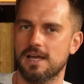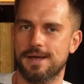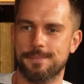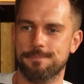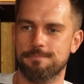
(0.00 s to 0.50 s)

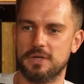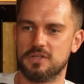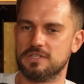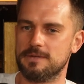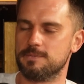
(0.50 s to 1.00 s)
but
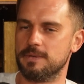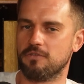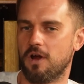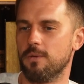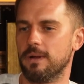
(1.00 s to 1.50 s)
you seem to be
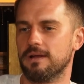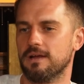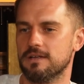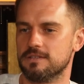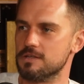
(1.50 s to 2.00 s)
growing
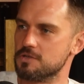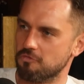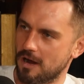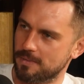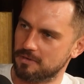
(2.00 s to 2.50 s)
at such a
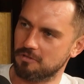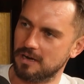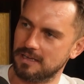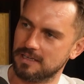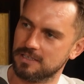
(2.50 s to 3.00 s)
rapid
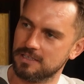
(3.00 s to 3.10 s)
rate.